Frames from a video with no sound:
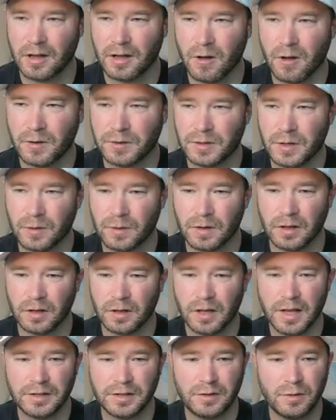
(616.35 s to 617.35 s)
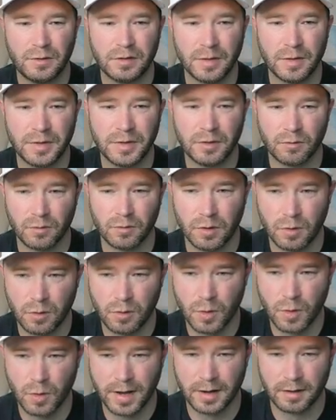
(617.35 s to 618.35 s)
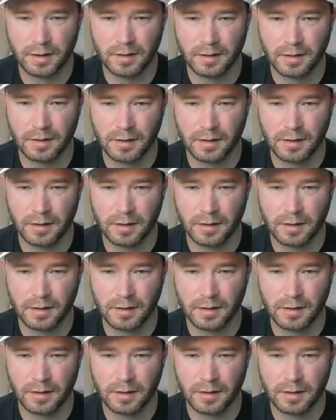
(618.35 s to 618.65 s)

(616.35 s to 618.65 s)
Also, let's do something real quick.